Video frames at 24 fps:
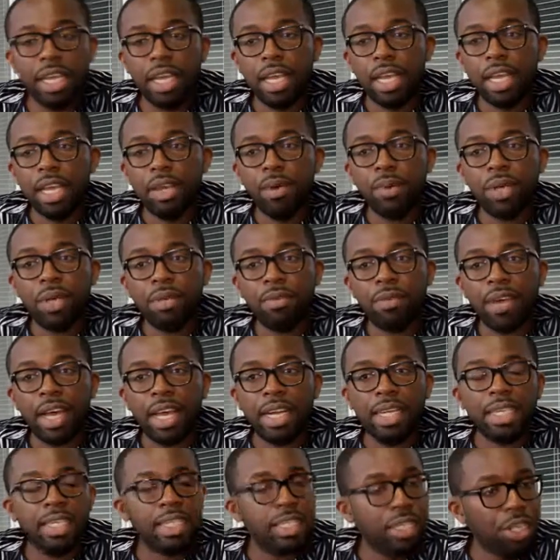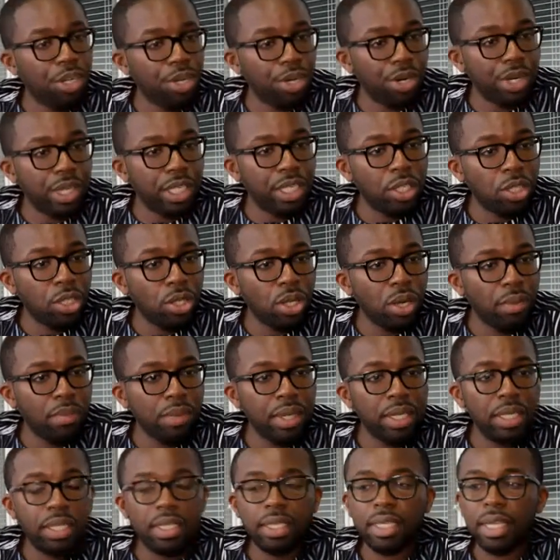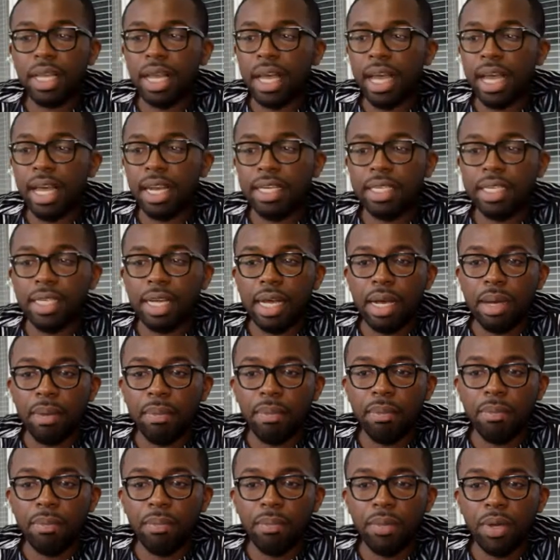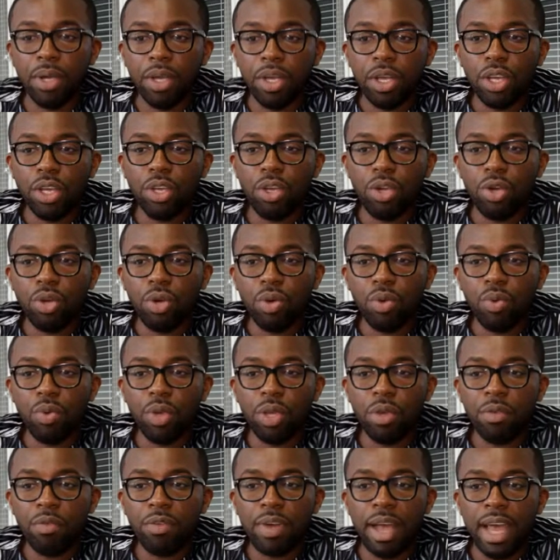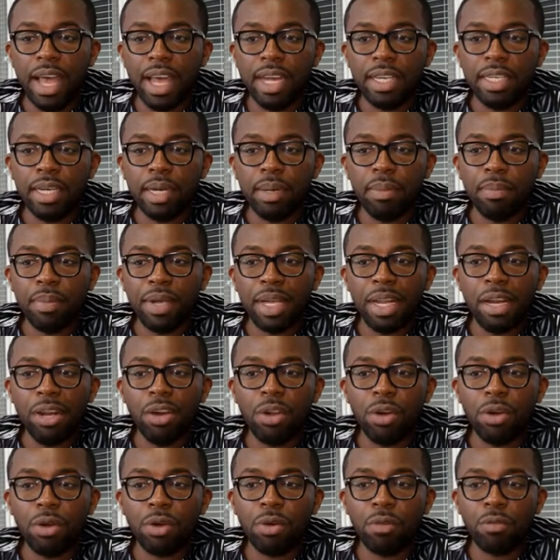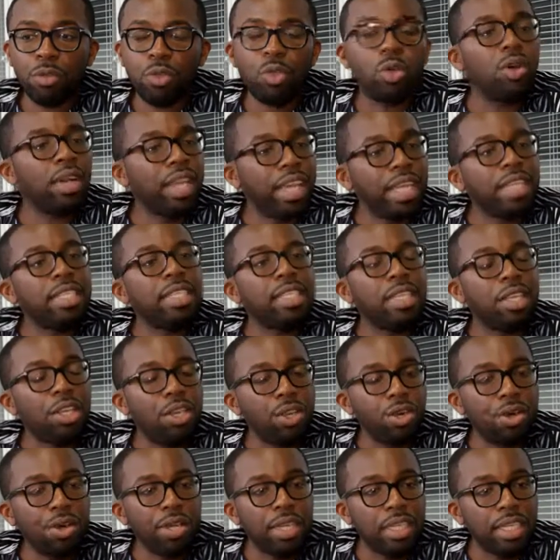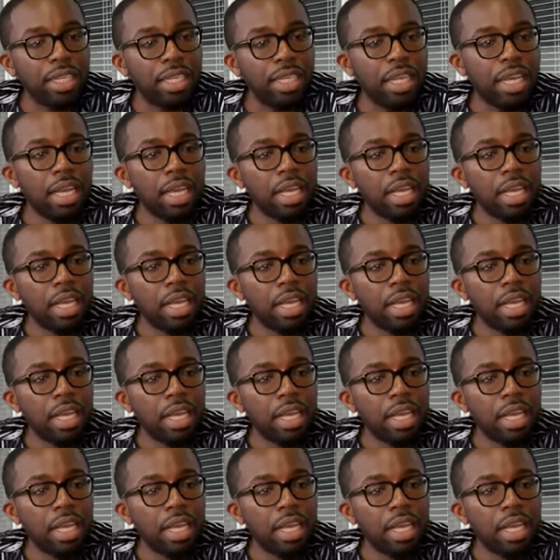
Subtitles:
We've had a security summit and, you know, we've had a lot of talk in security.